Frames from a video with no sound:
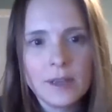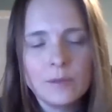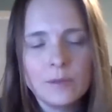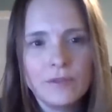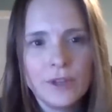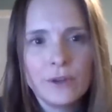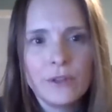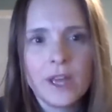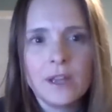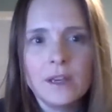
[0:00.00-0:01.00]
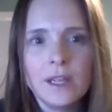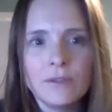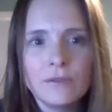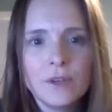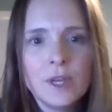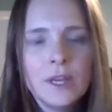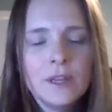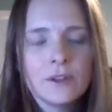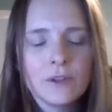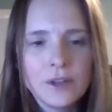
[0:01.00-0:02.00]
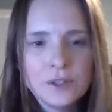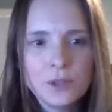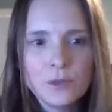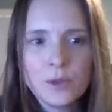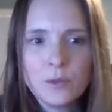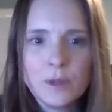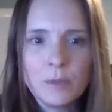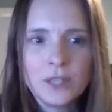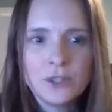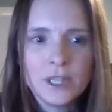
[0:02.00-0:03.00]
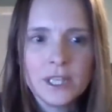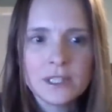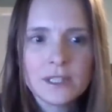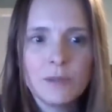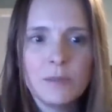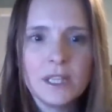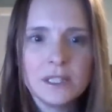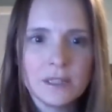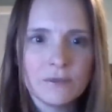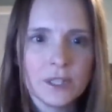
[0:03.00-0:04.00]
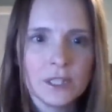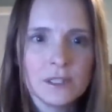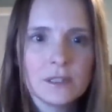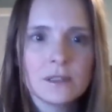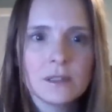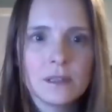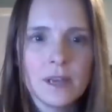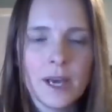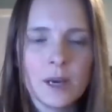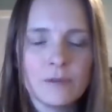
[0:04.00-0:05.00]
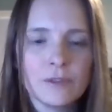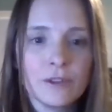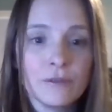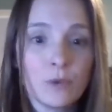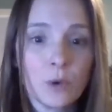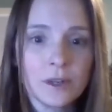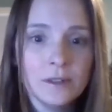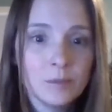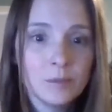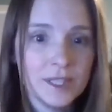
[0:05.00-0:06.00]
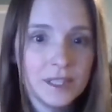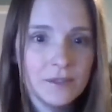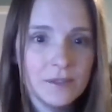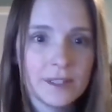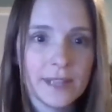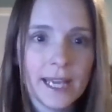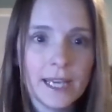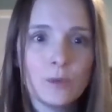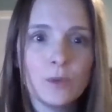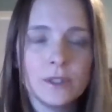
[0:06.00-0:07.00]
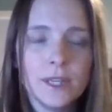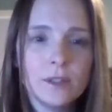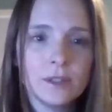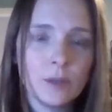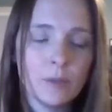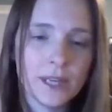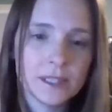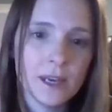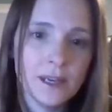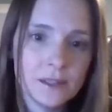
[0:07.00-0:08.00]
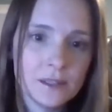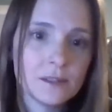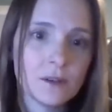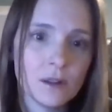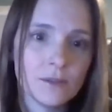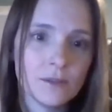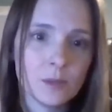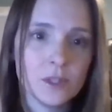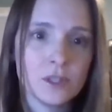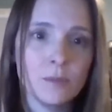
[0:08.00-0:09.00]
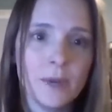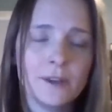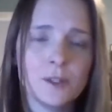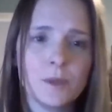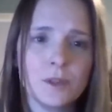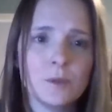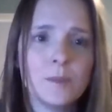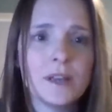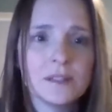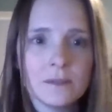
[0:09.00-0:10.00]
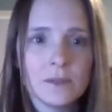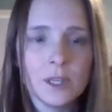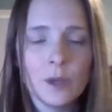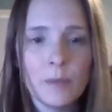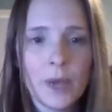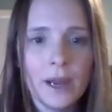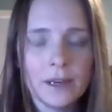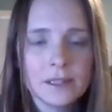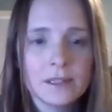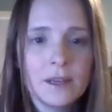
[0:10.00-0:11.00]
We feel that if the lawsuit with We the Patriots can make a difference for the 4 plaintiffs, that it will not only impact us, all of us at Bristol Myers, but it will positively impact